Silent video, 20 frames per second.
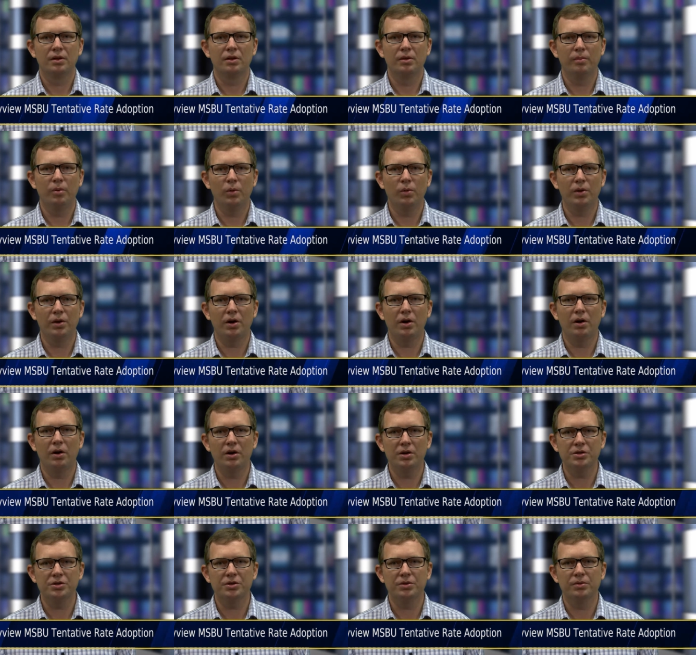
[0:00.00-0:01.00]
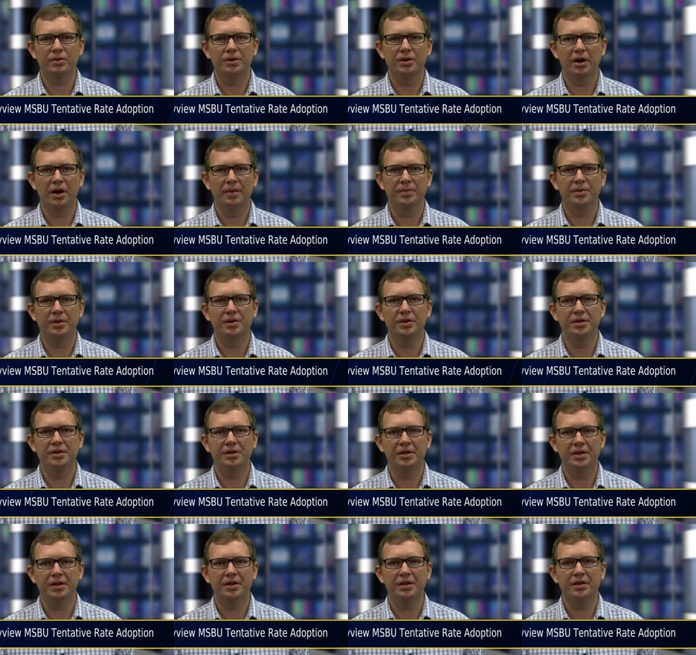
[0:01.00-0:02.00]
The board also adopted the
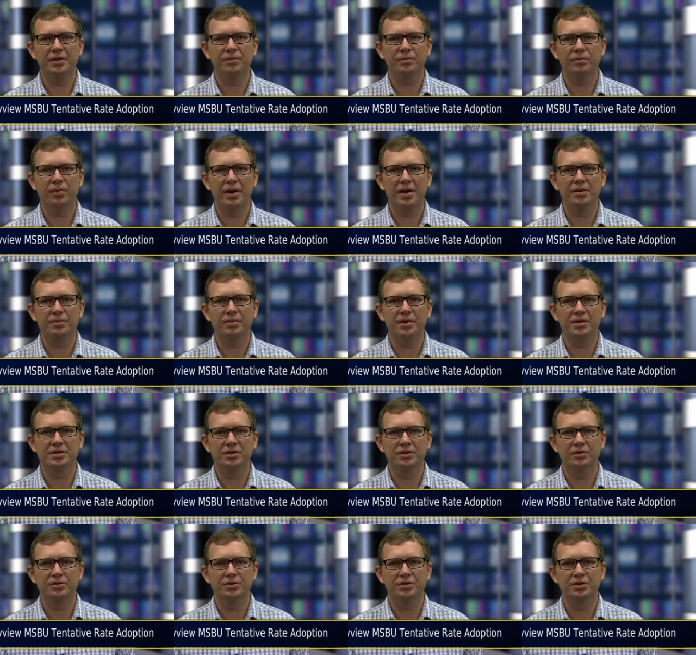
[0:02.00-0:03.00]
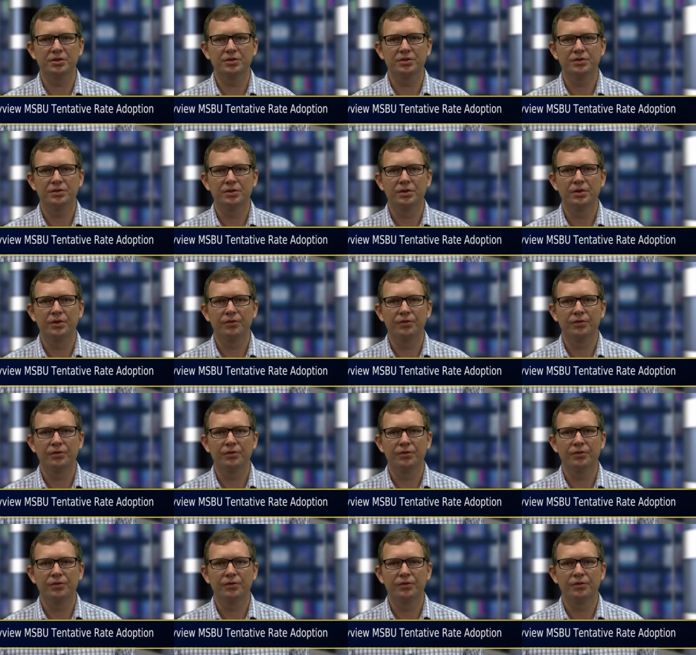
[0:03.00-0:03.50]
tentative rate resolution